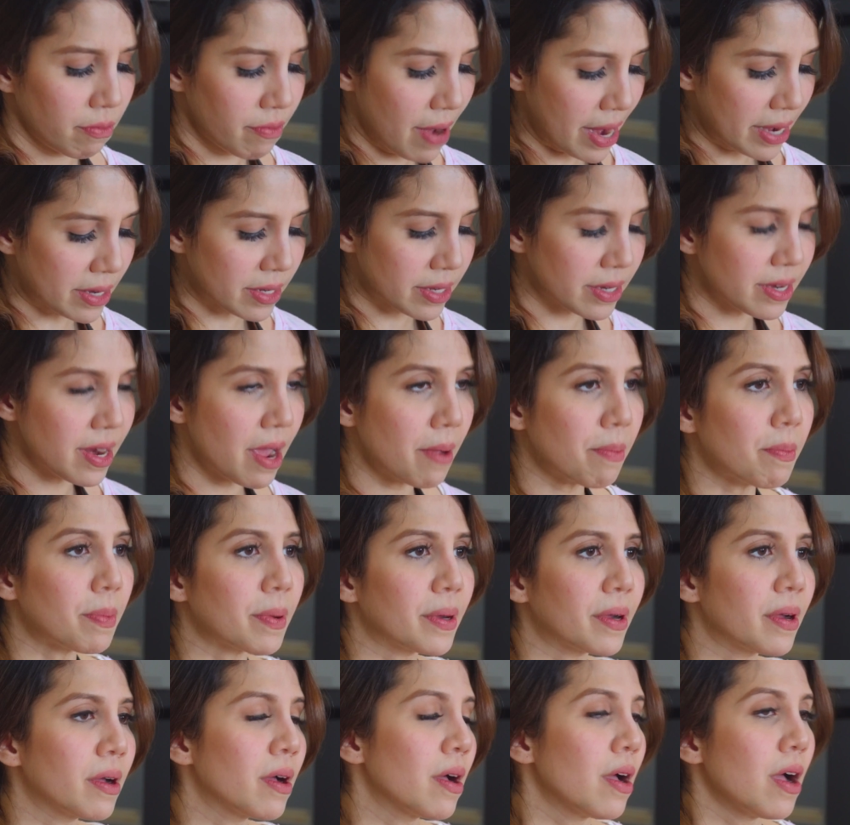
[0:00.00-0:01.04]
red
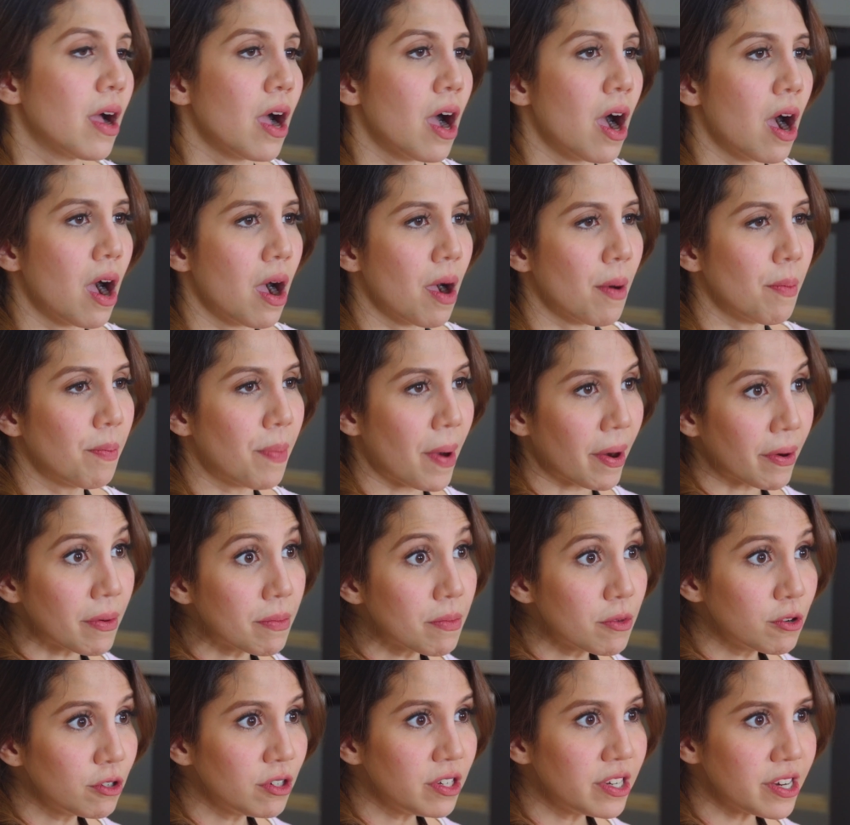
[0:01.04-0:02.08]
snapper,
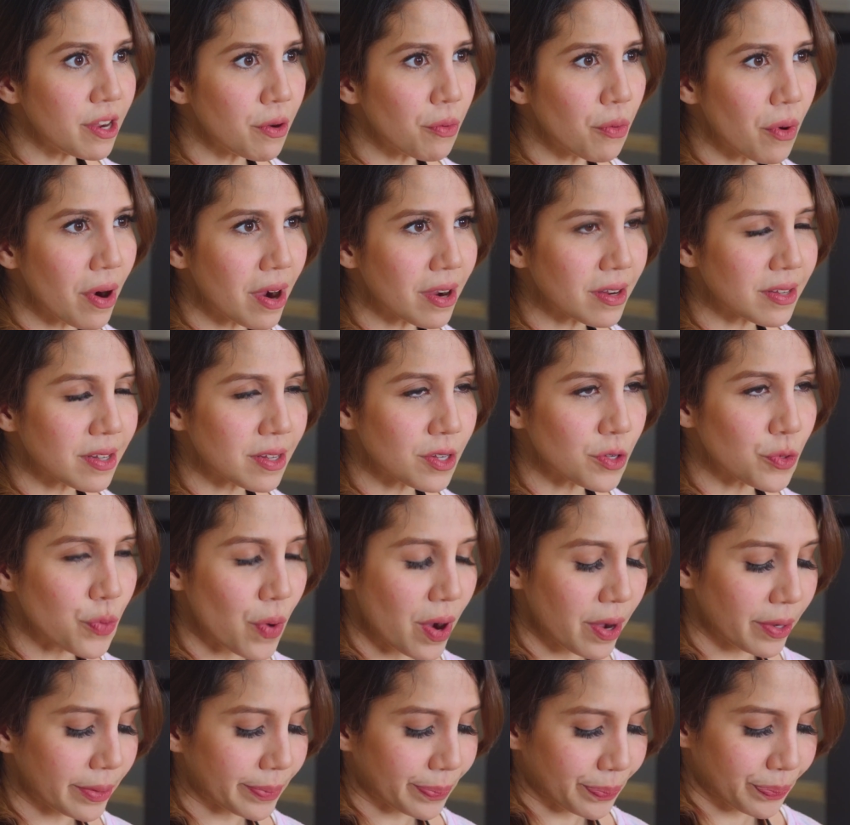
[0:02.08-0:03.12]
barramundi works as
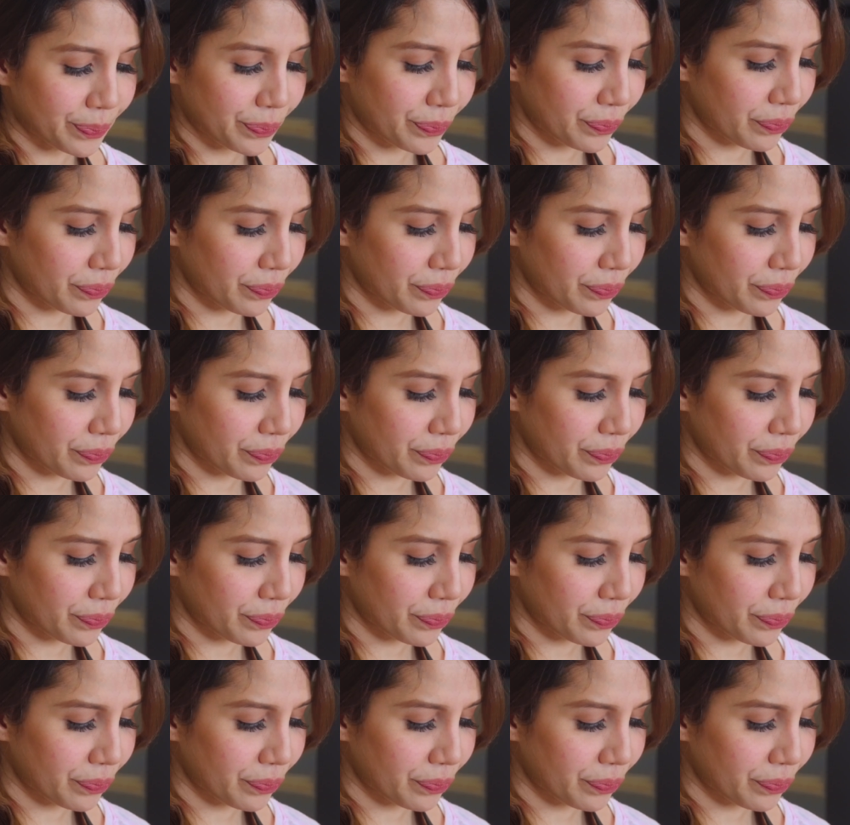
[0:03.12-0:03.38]
well.